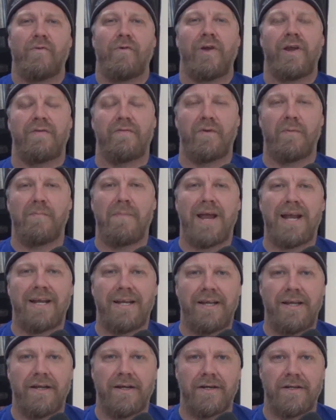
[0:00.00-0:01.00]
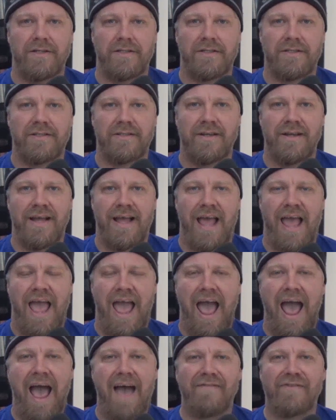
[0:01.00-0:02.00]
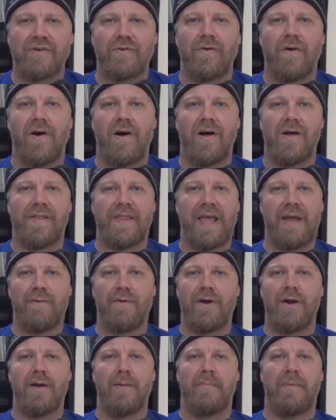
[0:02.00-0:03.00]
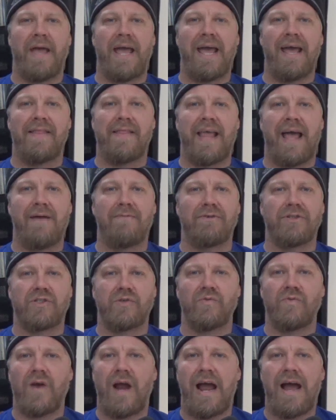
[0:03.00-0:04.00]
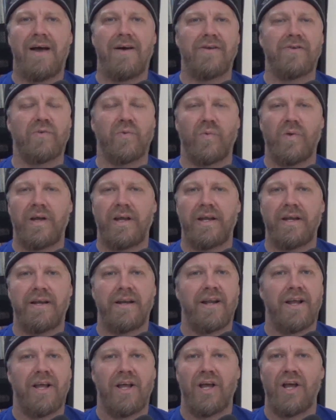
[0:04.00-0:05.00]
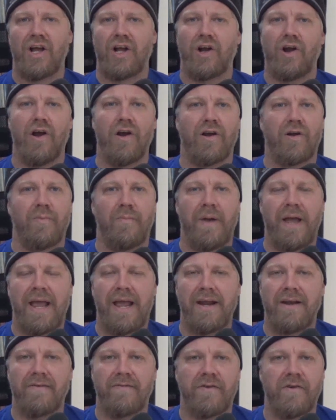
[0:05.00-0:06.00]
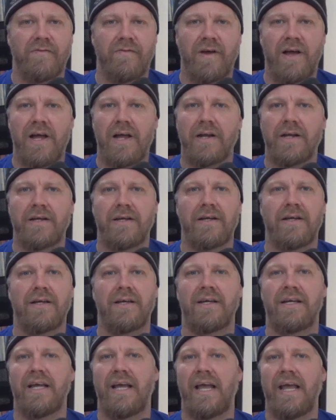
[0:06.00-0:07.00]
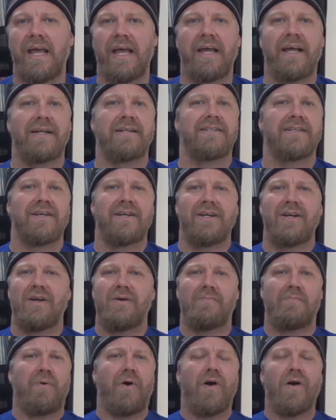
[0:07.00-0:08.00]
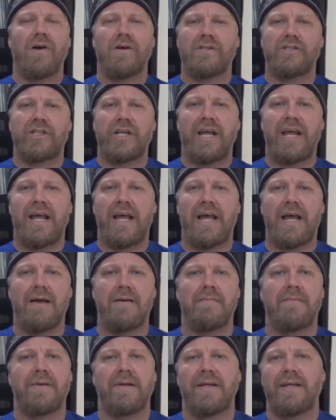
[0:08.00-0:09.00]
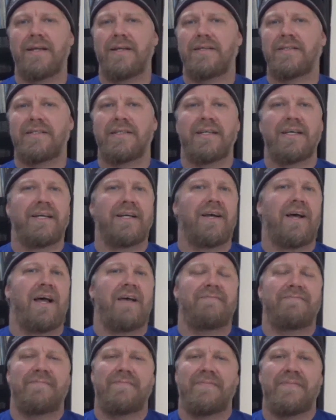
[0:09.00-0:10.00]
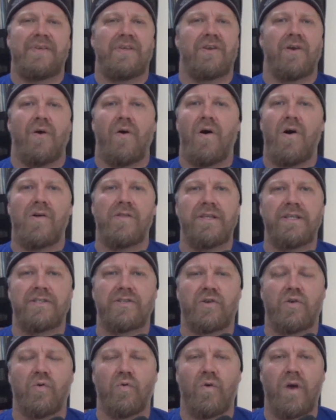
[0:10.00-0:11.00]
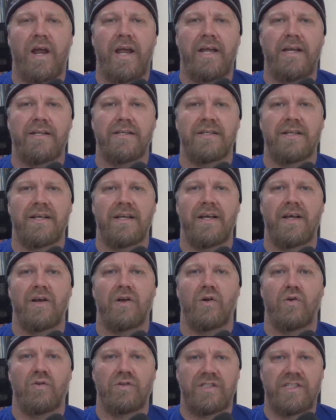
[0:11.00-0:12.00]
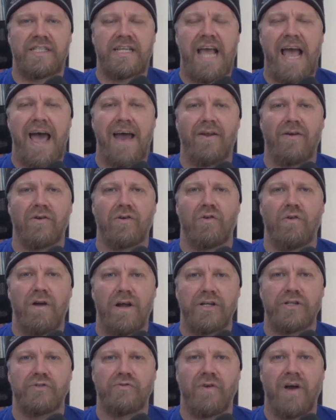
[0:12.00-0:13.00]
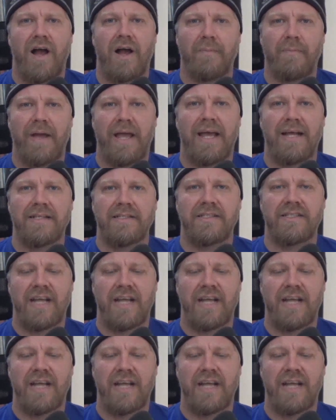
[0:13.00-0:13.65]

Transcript: for many years. After all, they were a band that was around when Kurt Cobain of Nirvana and Pearl Jam and, you know, all these great Seattle grunge rock bands.